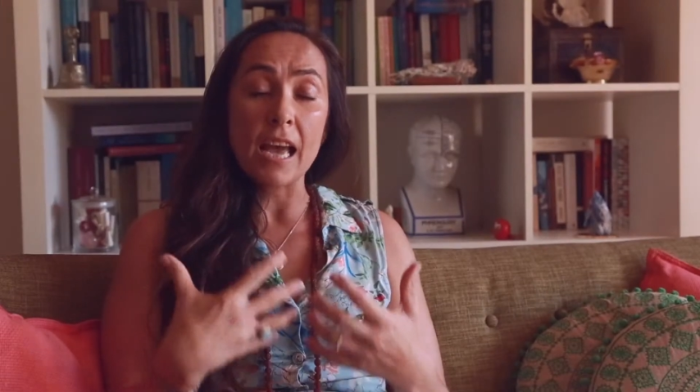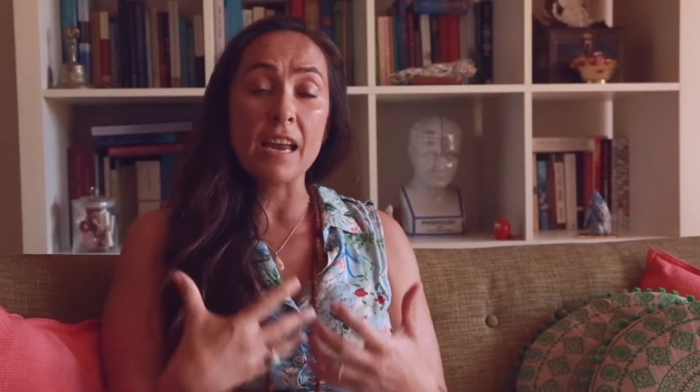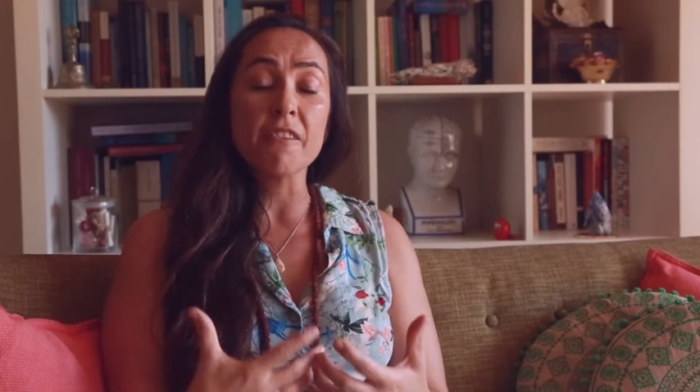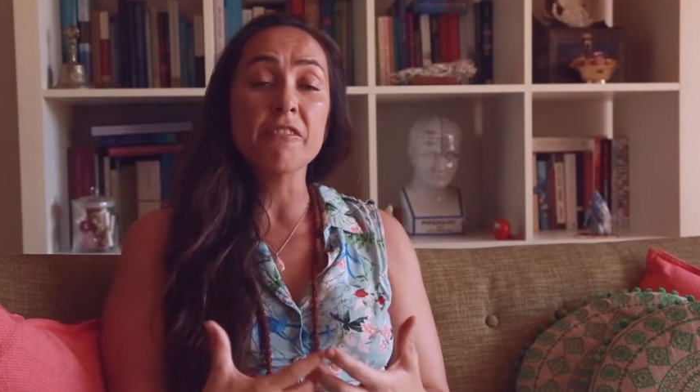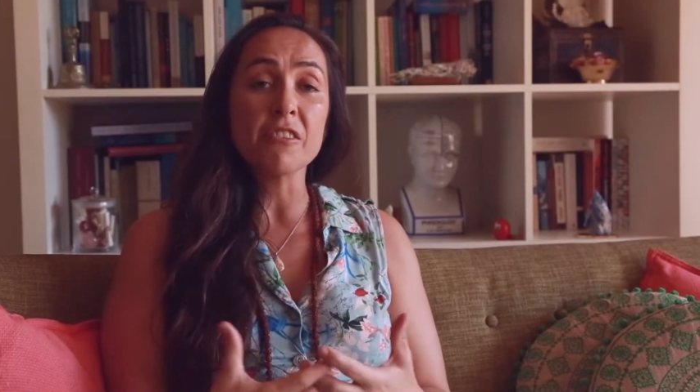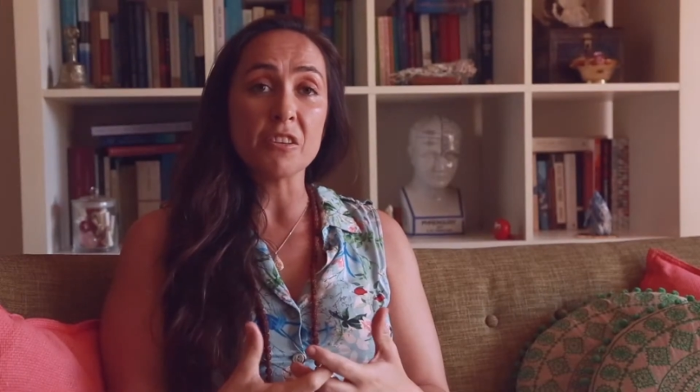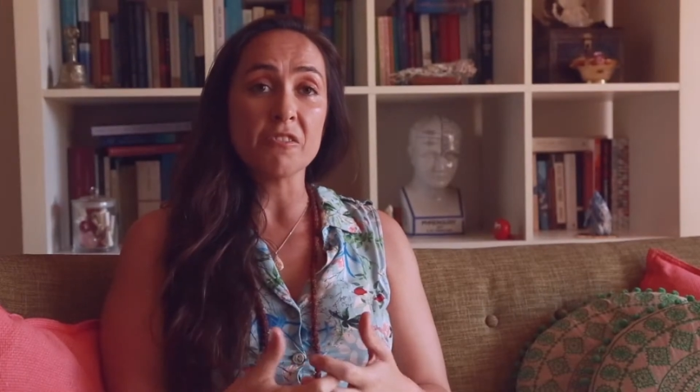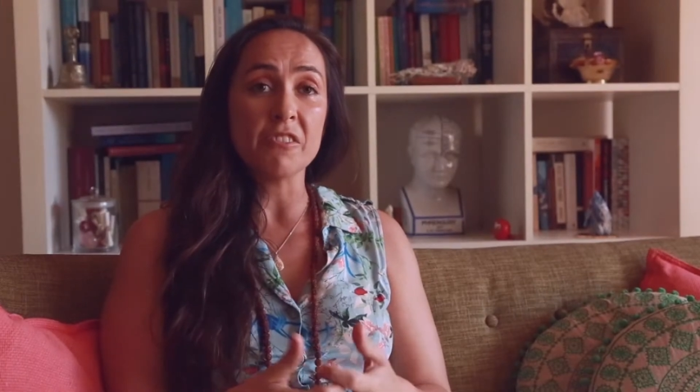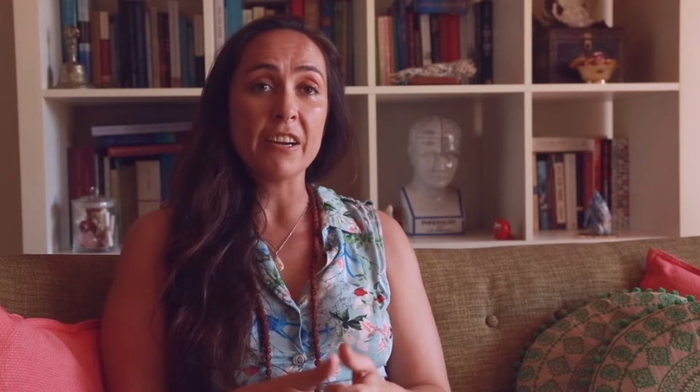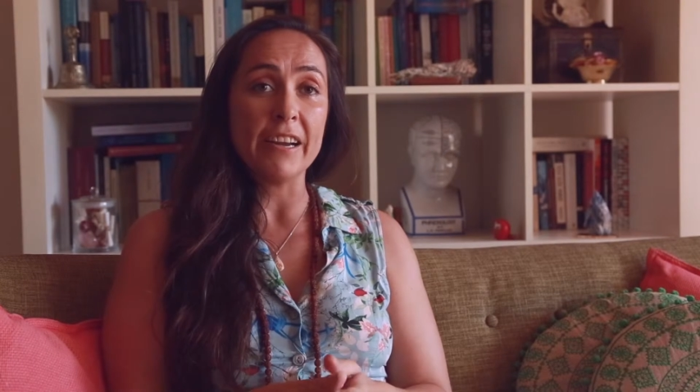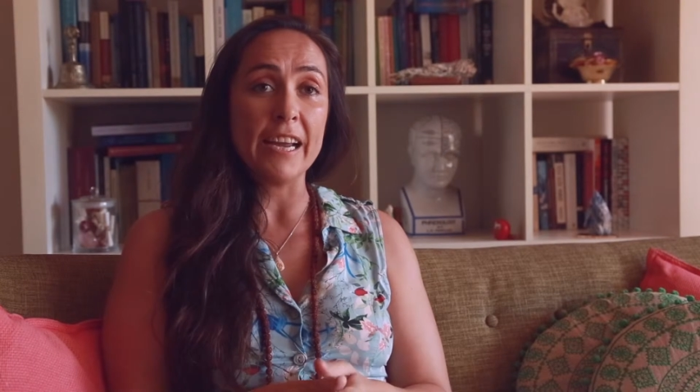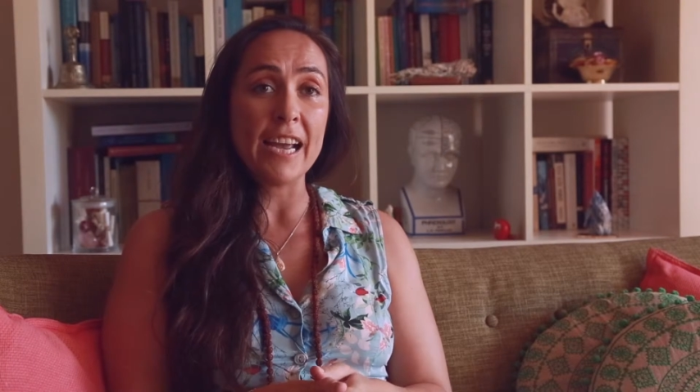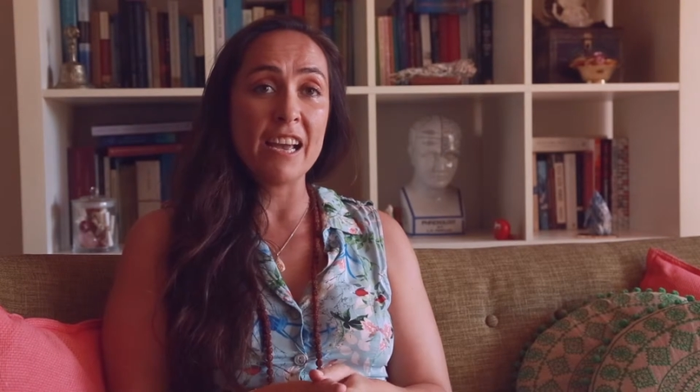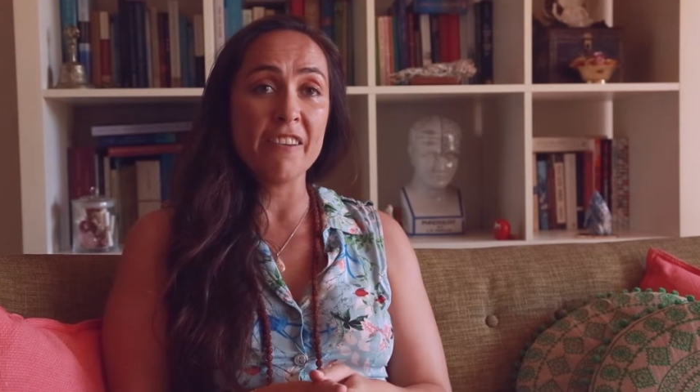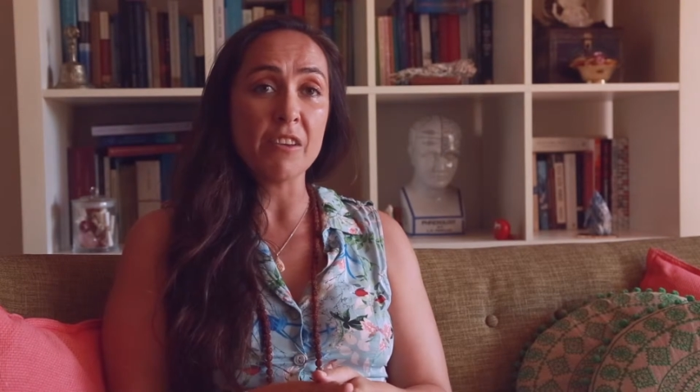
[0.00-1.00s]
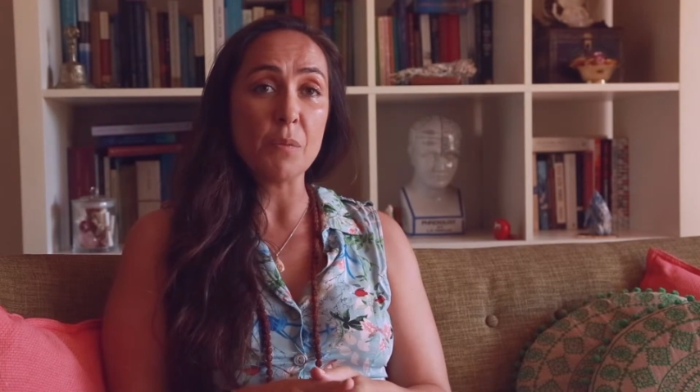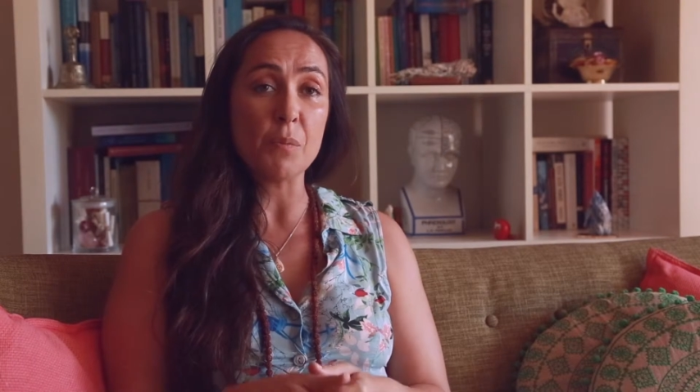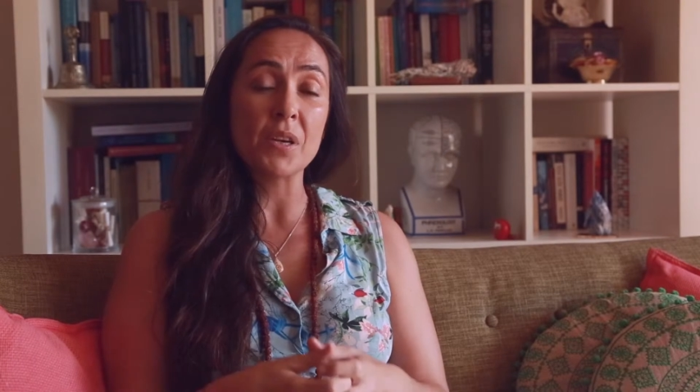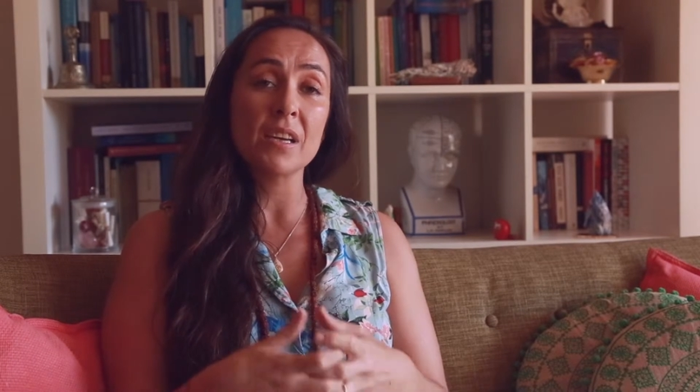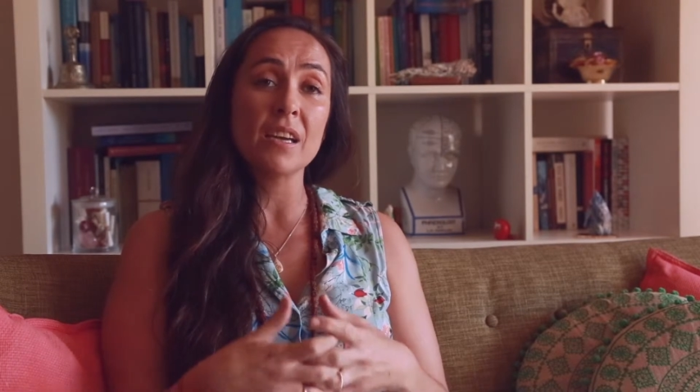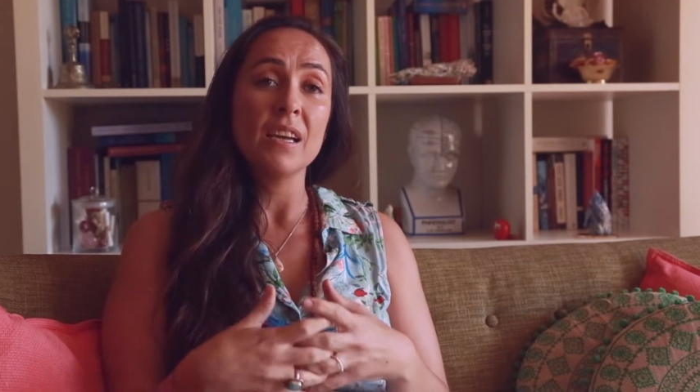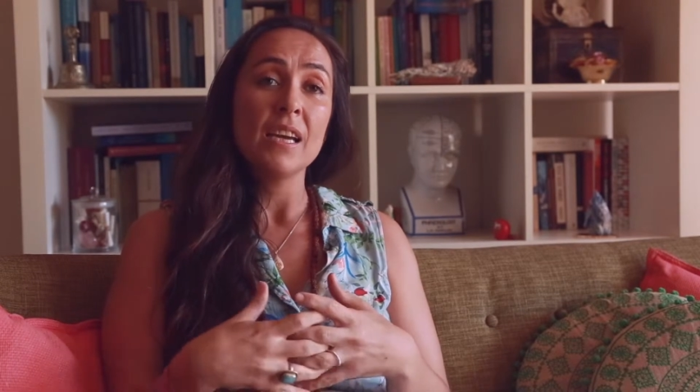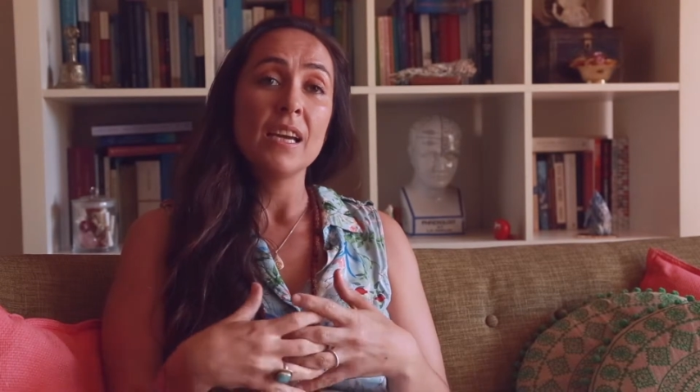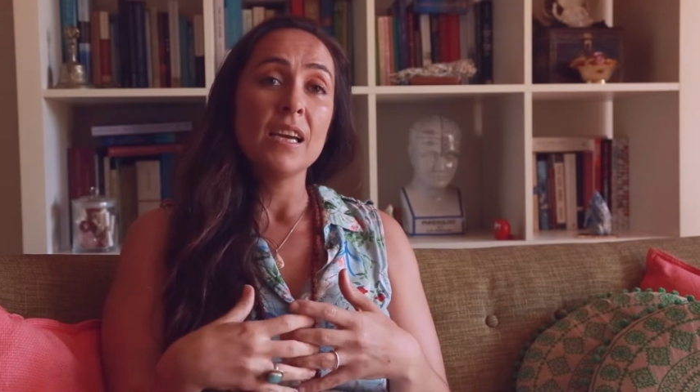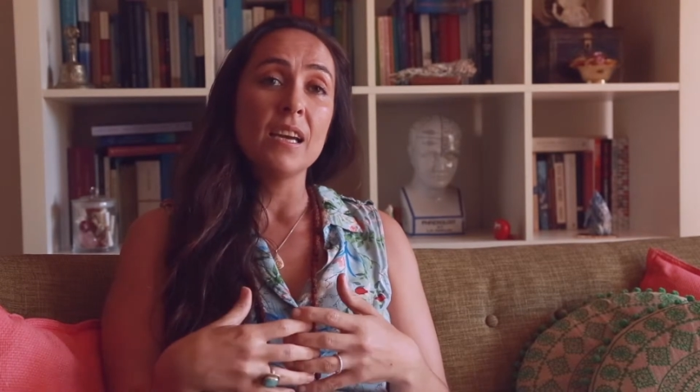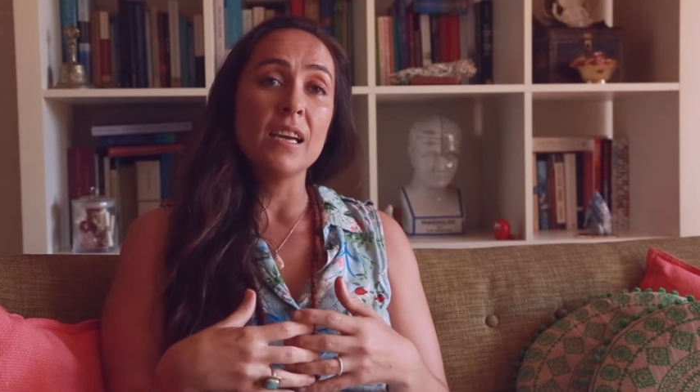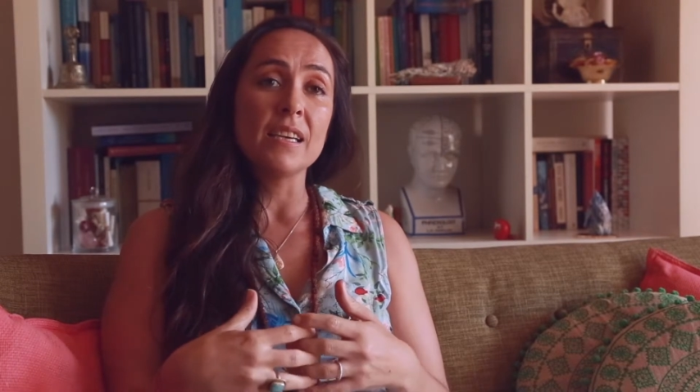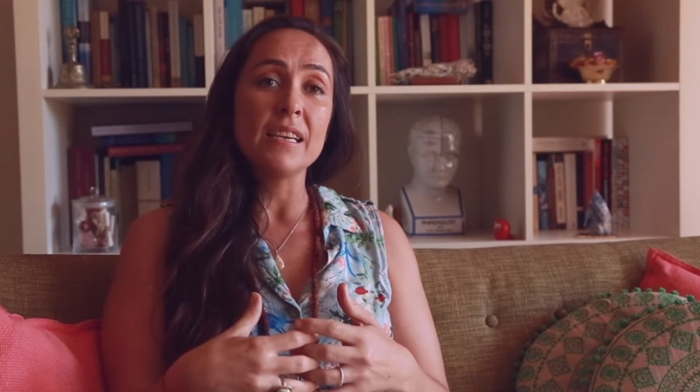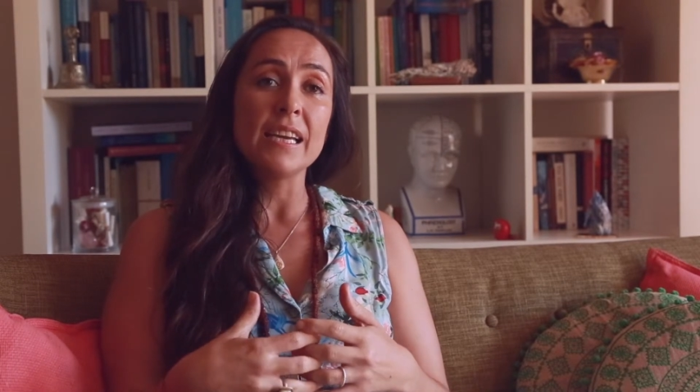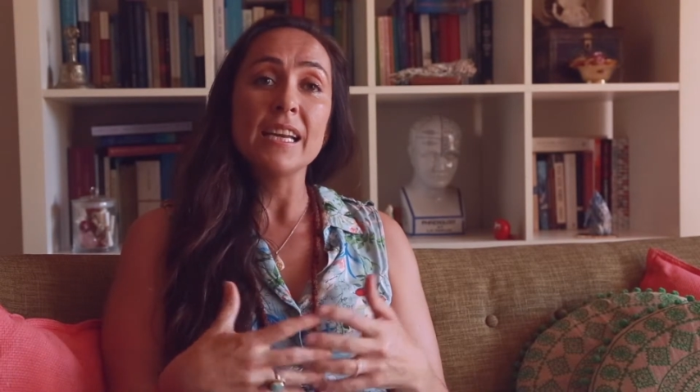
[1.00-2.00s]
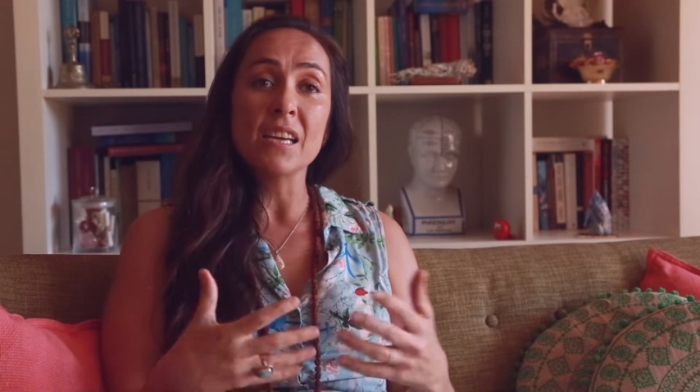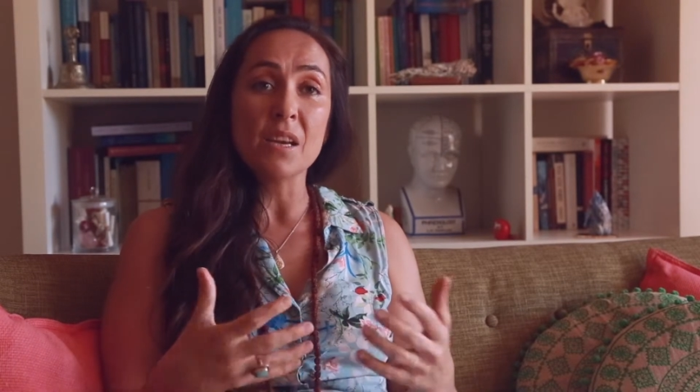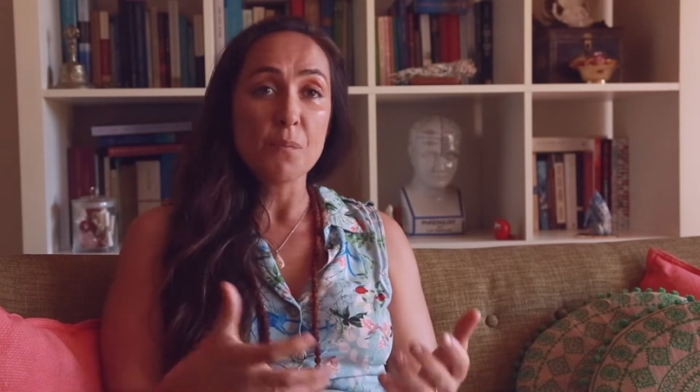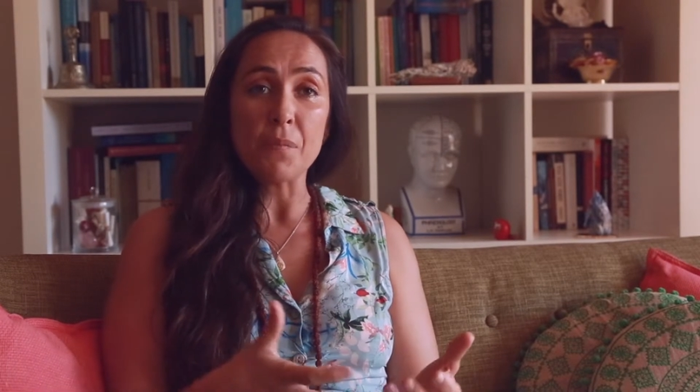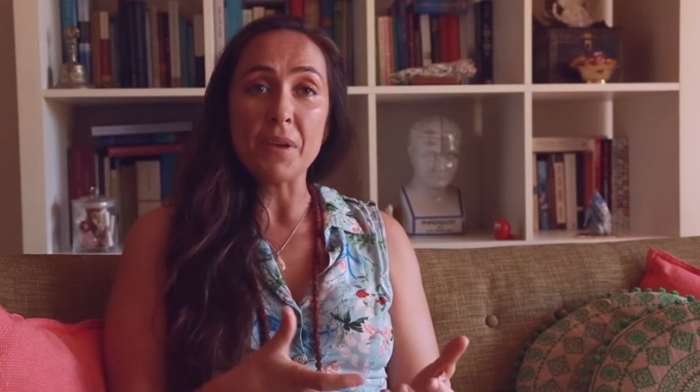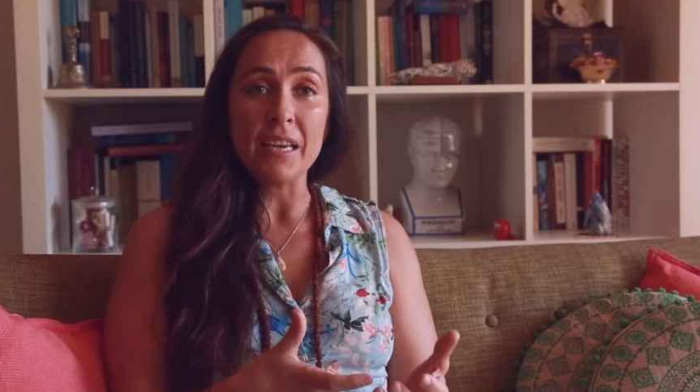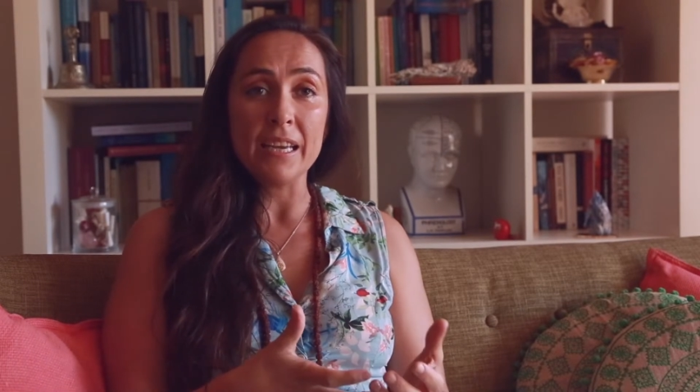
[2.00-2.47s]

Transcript: can feel very heavy, but it needn't be.